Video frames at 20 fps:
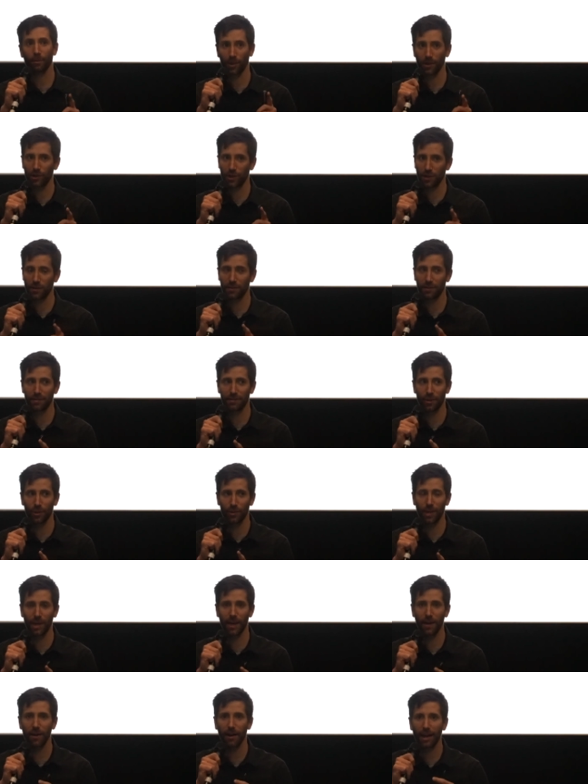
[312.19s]
what Jesus is
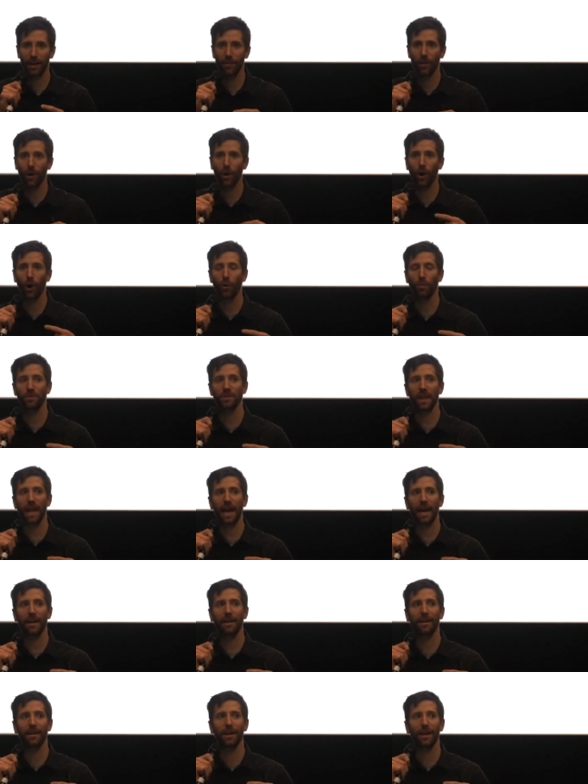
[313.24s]
doing here, in the hopes that